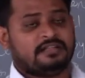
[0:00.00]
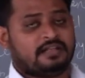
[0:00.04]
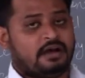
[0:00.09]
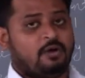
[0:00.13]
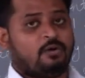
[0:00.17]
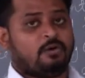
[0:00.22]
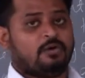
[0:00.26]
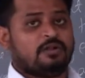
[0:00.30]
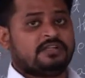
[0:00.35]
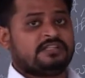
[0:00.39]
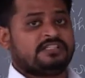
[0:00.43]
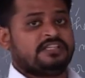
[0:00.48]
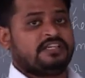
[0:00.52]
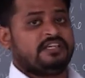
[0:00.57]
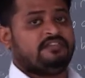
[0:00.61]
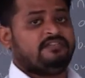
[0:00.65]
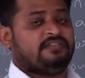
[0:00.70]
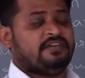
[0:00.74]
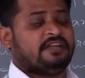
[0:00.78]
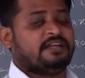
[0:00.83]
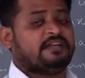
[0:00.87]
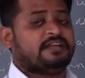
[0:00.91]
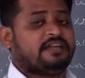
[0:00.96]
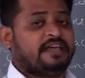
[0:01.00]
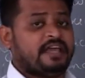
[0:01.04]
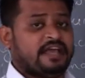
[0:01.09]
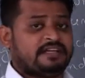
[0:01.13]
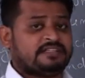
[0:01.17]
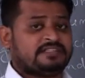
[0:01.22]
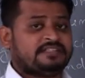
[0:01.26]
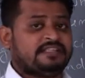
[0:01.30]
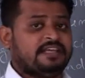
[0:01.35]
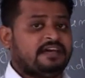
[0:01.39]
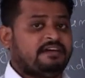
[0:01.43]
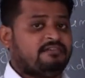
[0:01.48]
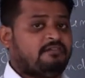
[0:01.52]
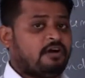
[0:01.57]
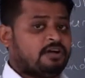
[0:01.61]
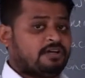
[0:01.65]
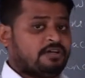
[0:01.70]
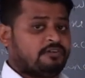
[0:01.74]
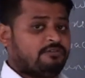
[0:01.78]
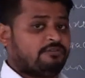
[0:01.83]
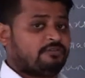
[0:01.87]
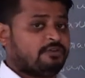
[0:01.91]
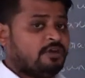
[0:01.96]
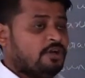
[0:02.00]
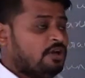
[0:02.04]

the whole city will get their water